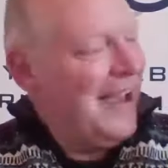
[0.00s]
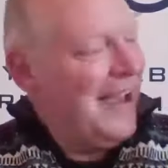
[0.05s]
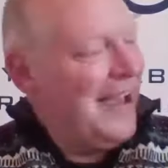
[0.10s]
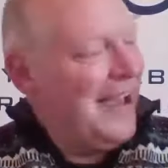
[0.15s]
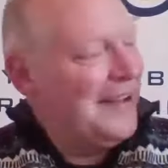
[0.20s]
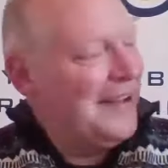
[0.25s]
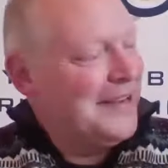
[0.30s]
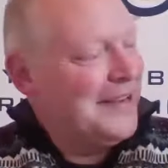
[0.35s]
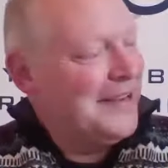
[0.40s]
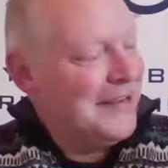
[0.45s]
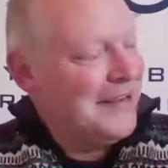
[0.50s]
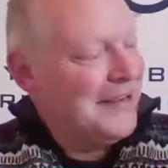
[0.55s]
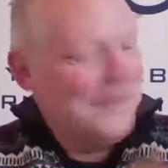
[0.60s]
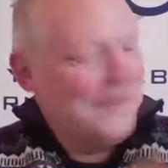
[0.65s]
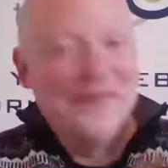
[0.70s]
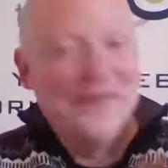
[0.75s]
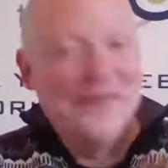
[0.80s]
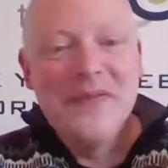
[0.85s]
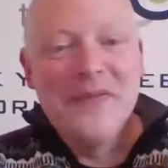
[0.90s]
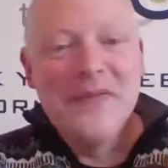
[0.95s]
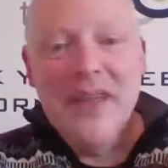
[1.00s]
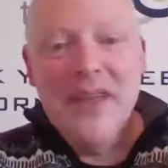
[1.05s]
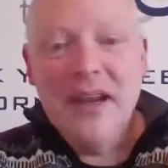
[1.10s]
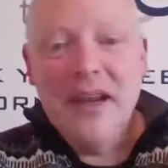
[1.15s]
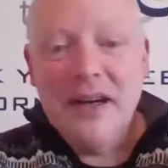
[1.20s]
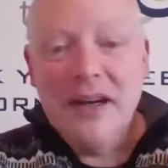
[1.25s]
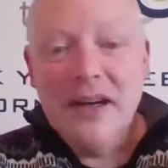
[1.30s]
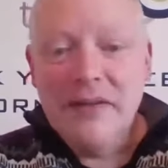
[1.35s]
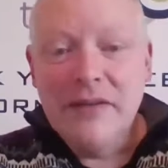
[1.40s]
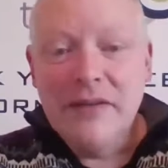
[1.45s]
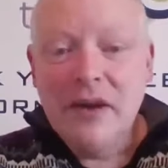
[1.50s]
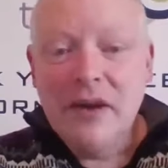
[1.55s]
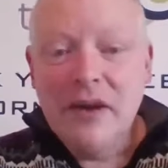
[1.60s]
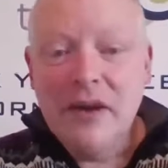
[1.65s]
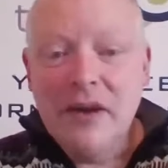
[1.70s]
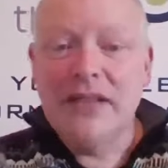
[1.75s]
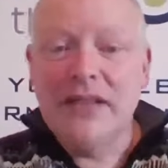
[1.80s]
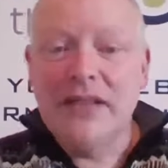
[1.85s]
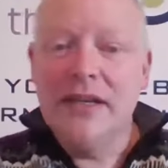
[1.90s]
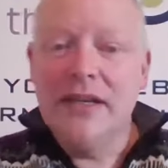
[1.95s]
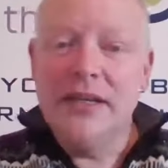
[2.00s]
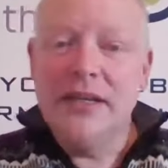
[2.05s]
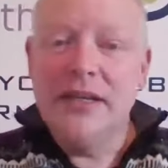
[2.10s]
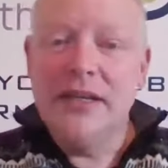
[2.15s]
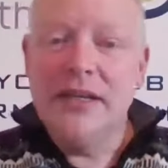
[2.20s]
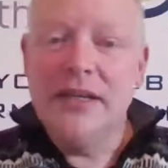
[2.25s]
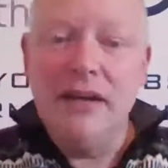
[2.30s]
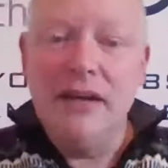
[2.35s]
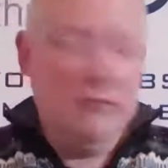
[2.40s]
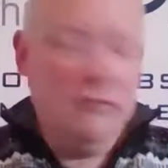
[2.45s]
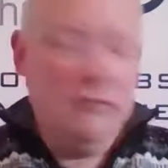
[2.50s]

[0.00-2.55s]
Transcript: And I thought, I'll read this,